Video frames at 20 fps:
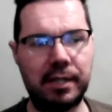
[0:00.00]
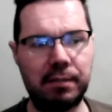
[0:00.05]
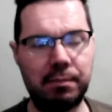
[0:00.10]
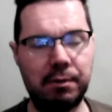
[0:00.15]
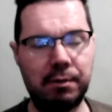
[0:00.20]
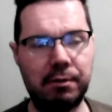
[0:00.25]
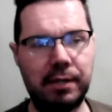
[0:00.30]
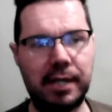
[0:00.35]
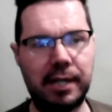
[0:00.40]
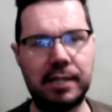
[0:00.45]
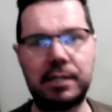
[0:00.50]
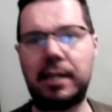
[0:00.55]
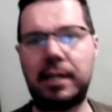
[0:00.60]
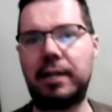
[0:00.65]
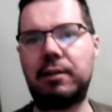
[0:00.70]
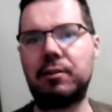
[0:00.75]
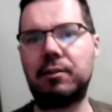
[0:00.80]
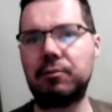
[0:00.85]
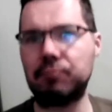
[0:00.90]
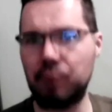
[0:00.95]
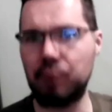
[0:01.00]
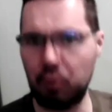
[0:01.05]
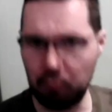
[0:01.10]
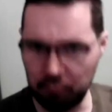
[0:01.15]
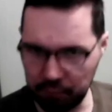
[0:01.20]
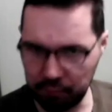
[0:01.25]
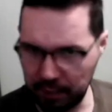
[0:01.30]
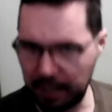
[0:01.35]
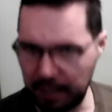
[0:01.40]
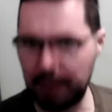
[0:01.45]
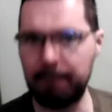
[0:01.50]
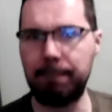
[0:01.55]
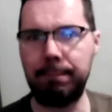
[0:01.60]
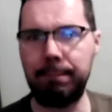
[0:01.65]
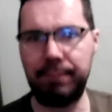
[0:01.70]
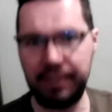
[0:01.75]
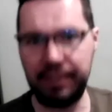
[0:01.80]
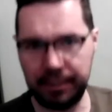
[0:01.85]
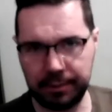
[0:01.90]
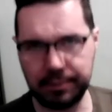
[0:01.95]
community has like grown a
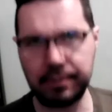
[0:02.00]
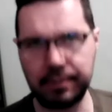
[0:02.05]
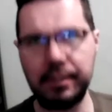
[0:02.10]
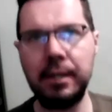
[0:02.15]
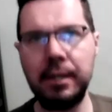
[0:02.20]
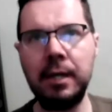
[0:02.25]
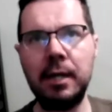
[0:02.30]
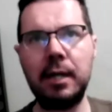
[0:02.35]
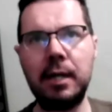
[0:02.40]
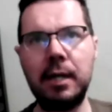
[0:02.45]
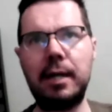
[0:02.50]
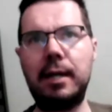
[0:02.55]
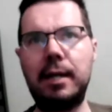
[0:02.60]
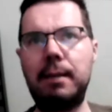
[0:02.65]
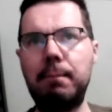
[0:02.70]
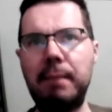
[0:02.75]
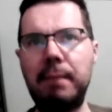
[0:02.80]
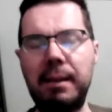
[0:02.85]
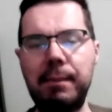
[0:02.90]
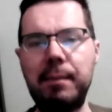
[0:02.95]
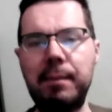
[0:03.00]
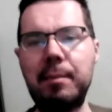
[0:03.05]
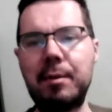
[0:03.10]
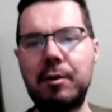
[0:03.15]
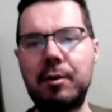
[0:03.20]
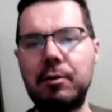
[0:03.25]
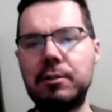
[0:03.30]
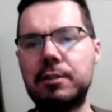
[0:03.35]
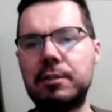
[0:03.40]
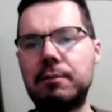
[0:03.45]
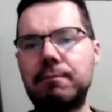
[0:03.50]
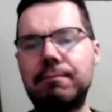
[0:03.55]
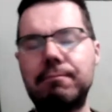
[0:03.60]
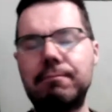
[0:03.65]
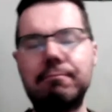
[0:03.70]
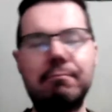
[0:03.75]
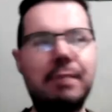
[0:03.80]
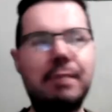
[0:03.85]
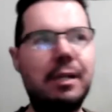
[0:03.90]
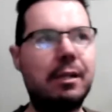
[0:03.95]
bit, and it may be because of
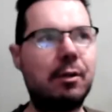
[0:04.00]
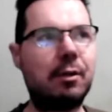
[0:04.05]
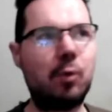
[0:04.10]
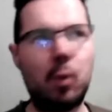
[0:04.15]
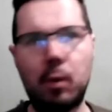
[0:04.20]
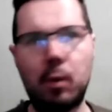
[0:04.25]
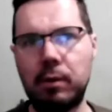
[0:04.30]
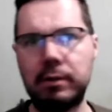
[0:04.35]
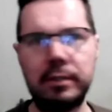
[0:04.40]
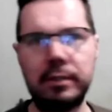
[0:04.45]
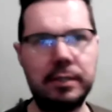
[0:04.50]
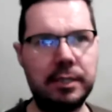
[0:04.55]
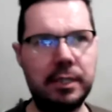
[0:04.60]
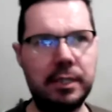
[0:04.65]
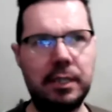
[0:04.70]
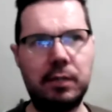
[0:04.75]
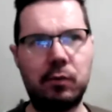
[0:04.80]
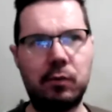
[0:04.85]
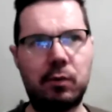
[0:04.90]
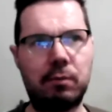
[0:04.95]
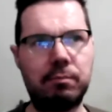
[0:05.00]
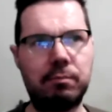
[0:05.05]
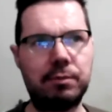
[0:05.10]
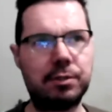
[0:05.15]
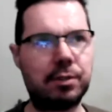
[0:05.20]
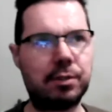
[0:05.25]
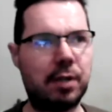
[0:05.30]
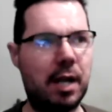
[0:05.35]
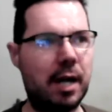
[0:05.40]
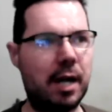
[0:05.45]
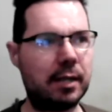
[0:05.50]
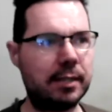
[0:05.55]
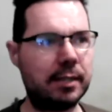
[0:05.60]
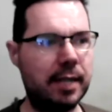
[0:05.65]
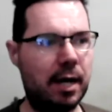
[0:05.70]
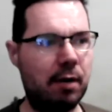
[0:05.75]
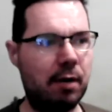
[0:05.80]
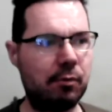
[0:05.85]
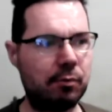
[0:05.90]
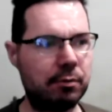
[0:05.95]
either quarantine or just
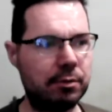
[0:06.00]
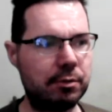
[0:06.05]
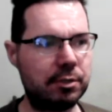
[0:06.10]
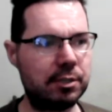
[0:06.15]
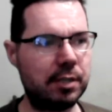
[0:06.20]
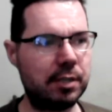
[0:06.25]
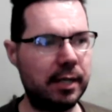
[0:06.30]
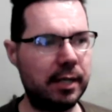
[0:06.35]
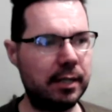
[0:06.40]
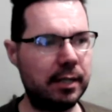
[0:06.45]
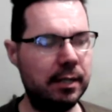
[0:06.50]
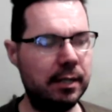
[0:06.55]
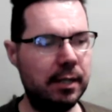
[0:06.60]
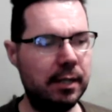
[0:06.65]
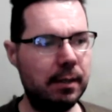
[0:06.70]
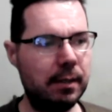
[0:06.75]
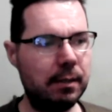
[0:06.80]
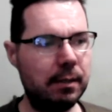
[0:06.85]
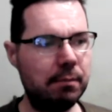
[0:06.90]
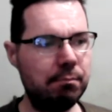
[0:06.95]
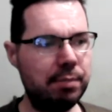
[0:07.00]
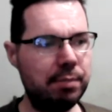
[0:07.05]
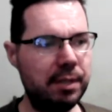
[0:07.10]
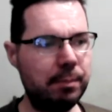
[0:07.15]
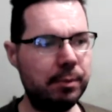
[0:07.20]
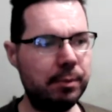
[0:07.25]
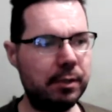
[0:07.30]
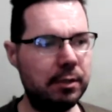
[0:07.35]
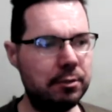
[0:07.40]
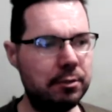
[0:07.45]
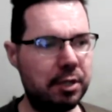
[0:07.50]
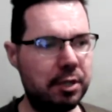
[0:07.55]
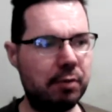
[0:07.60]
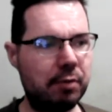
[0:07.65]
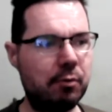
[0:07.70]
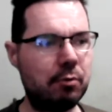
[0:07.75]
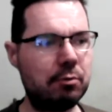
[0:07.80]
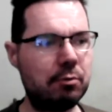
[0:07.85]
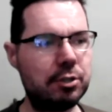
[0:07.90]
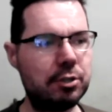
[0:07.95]
lockdown, or just like people in
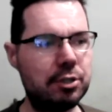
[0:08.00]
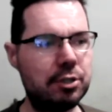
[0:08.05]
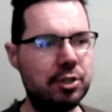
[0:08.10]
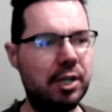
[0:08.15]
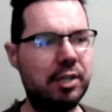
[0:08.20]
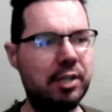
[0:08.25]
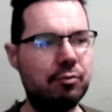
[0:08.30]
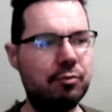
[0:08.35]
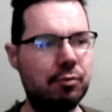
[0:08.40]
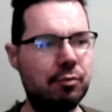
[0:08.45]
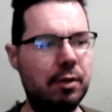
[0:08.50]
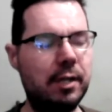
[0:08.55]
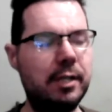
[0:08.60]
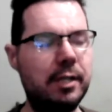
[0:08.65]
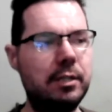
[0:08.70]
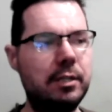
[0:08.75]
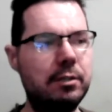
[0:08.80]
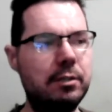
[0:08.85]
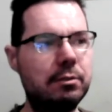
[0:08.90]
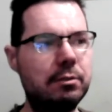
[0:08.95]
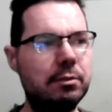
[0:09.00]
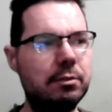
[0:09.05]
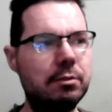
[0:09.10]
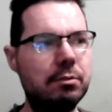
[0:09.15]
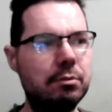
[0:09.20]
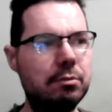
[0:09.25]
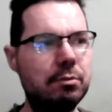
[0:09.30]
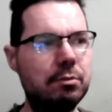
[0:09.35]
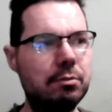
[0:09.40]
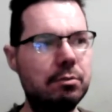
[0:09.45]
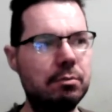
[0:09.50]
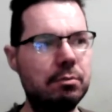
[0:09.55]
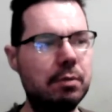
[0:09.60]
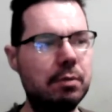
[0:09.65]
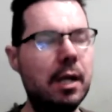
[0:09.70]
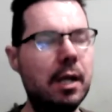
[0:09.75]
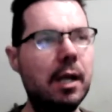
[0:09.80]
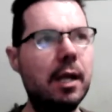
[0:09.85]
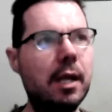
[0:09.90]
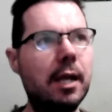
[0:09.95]
general just like trying
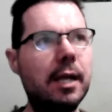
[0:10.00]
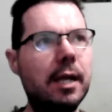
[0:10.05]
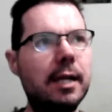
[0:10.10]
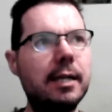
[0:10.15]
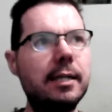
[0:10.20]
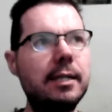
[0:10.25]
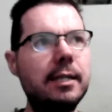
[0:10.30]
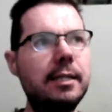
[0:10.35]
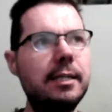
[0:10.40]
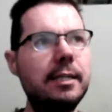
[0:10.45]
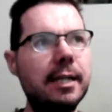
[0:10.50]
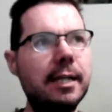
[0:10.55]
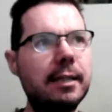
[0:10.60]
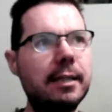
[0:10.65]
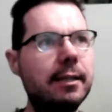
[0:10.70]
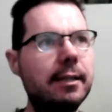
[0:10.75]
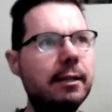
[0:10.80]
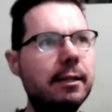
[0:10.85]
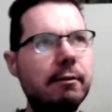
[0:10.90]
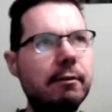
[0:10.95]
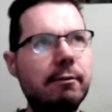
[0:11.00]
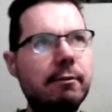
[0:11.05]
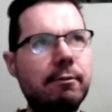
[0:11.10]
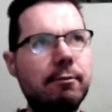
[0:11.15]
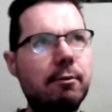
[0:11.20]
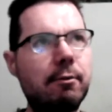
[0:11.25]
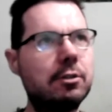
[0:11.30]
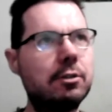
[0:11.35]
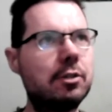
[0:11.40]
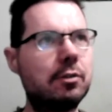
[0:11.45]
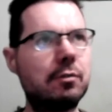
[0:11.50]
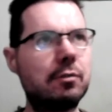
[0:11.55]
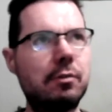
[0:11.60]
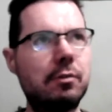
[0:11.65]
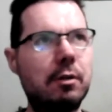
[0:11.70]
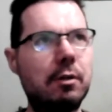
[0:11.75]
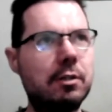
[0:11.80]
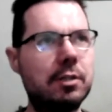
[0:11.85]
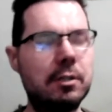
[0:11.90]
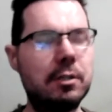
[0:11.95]
to get their thoughts
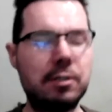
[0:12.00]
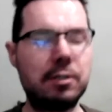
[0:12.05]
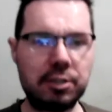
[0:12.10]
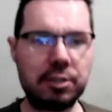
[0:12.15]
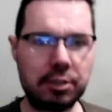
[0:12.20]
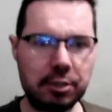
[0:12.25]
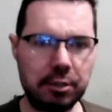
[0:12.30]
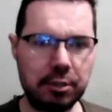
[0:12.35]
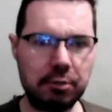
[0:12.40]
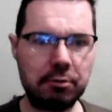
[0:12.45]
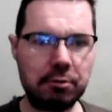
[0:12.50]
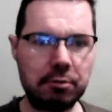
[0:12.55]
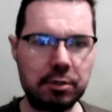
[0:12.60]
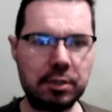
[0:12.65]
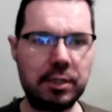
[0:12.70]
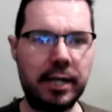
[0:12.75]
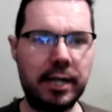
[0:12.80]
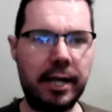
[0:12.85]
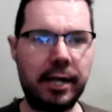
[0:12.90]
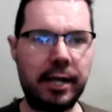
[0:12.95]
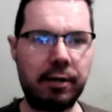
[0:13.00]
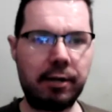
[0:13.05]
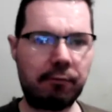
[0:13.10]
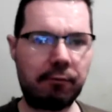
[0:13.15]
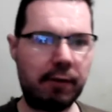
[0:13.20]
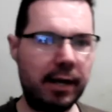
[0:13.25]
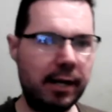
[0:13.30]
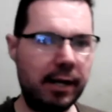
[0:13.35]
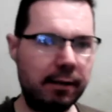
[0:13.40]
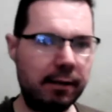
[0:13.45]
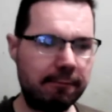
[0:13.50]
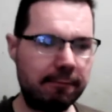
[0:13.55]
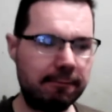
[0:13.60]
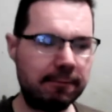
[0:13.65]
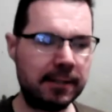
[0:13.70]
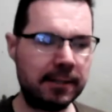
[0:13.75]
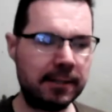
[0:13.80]
across and just still stay creative,